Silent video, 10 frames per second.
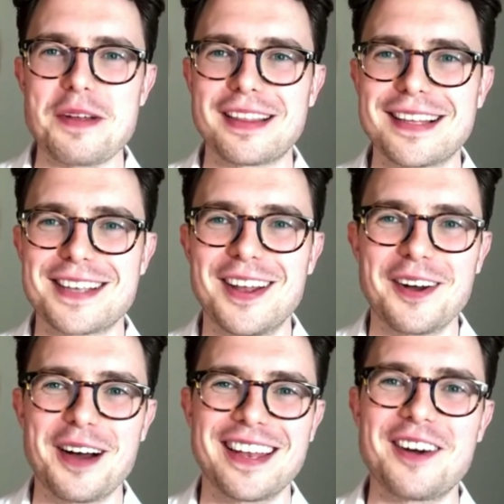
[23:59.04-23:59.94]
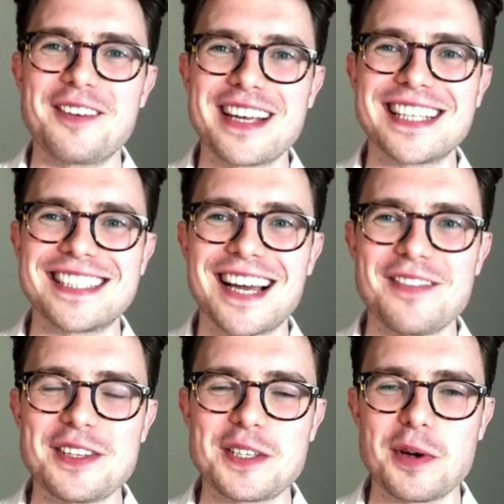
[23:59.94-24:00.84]
I think there's a lot we could
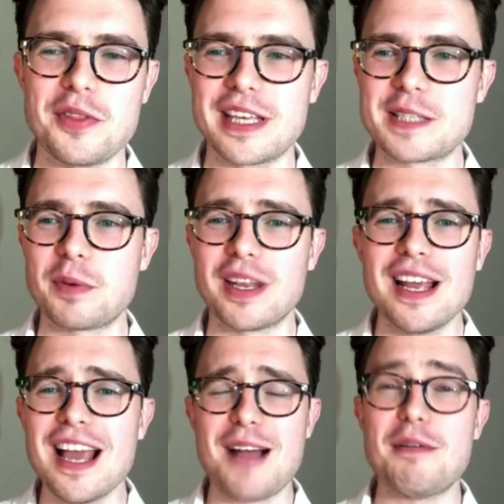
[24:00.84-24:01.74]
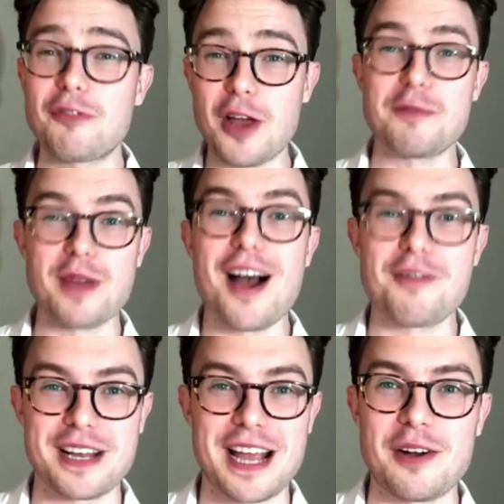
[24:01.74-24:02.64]
dive into on this, but I'm afraid we are
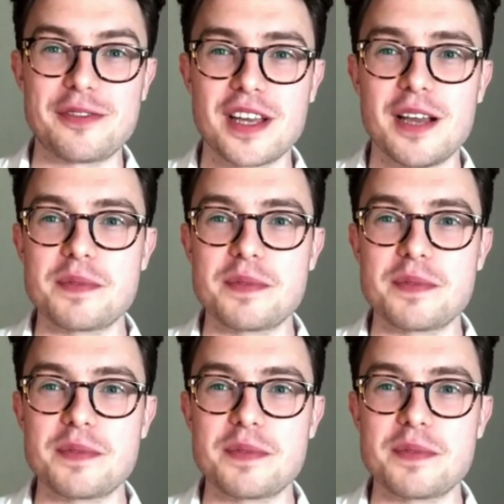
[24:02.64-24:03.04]
running out of time.